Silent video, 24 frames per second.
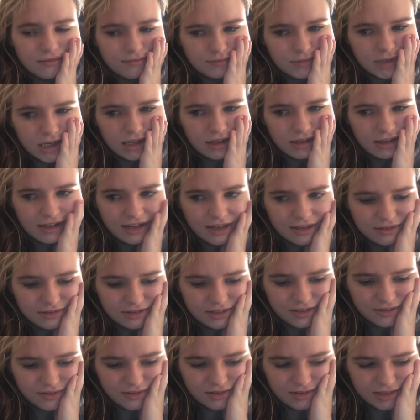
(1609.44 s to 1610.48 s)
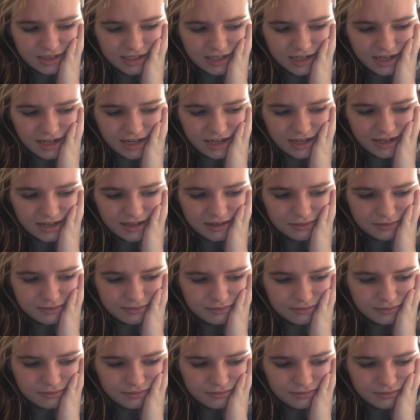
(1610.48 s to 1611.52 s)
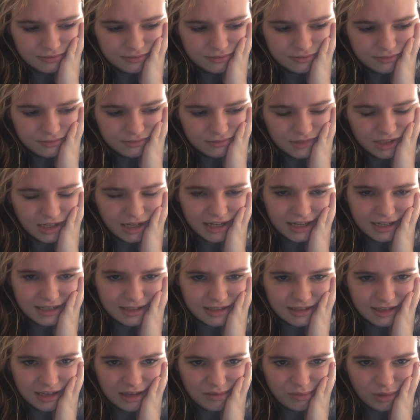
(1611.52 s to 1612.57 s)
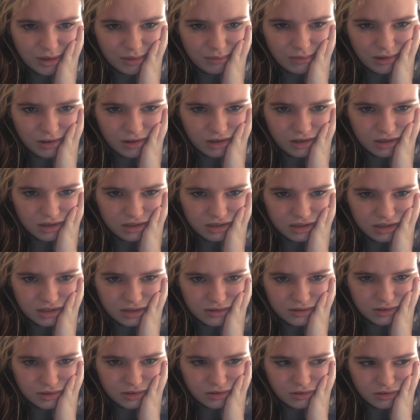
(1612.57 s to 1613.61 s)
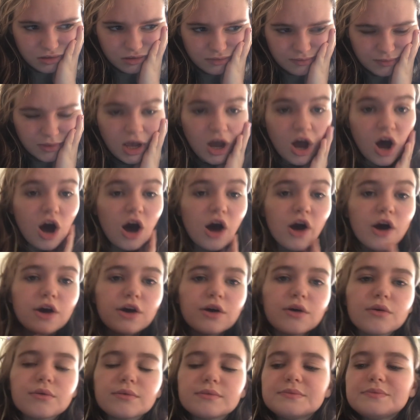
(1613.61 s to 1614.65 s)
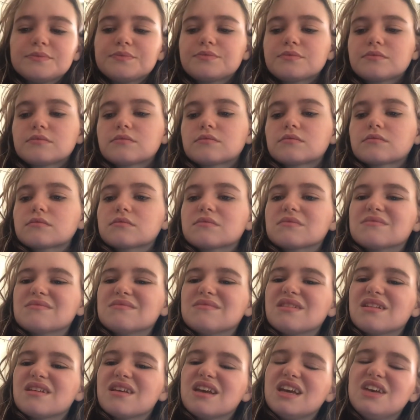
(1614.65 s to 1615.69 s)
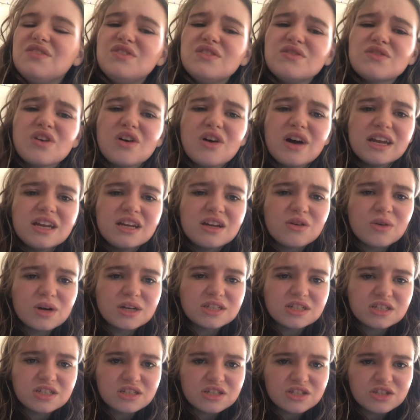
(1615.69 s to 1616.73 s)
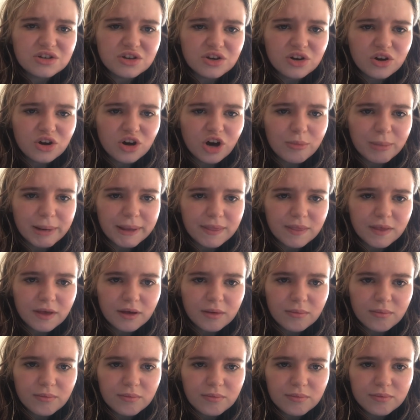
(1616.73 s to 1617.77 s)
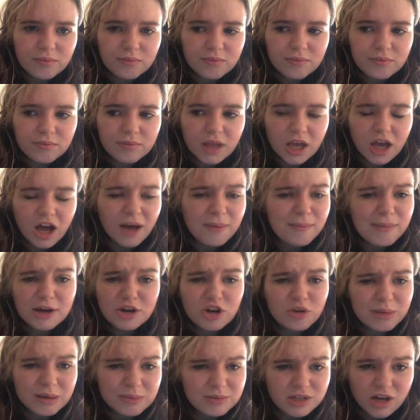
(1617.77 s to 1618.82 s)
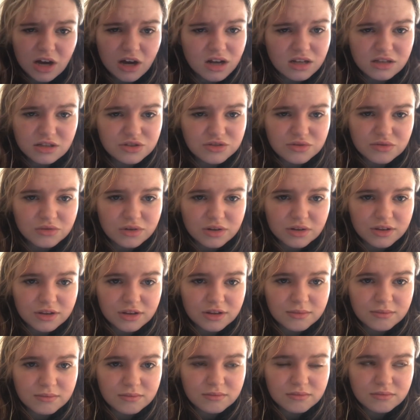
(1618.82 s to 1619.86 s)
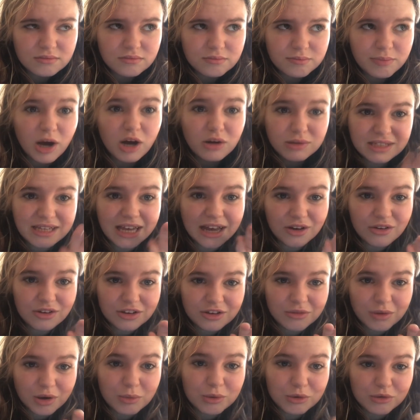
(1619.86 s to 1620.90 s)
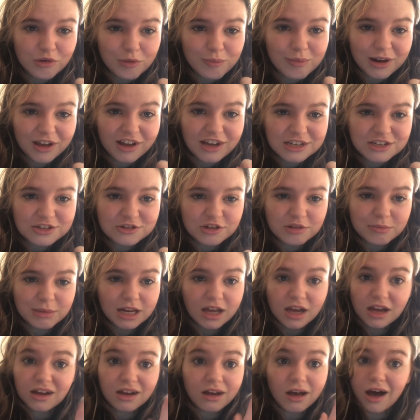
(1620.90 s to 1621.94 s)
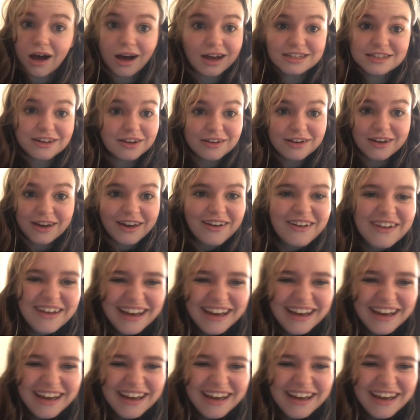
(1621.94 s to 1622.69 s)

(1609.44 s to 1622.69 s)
Anything else I've got to say? I had something in my mind and now it's gone. Oh, if you've got any questions, you can comment them. I might not be able to answer all of them, but I'll tell you. I will reply to you and be like, I don't know.